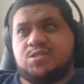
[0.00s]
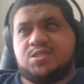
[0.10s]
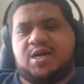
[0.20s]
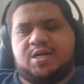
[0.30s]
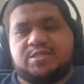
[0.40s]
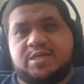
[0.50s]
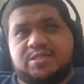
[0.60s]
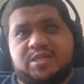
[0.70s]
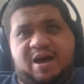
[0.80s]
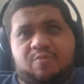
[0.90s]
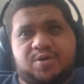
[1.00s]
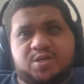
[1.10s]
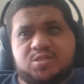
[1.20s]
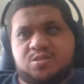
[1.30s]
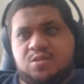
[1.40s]
just kind of test it out
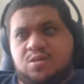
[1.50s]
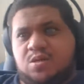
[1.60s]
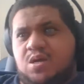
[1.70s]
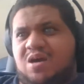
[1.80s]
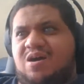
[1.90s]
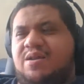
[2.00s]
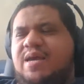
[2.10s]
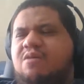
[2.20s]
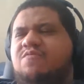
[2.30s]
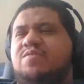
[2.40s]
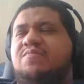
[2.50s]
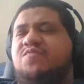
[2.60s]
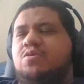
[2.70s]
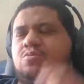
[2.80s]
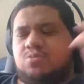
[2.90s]
because now flip
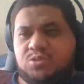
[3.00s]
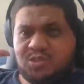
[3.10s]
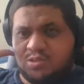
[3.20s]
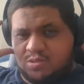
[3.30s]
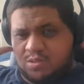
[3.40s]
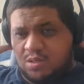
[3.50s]
phones,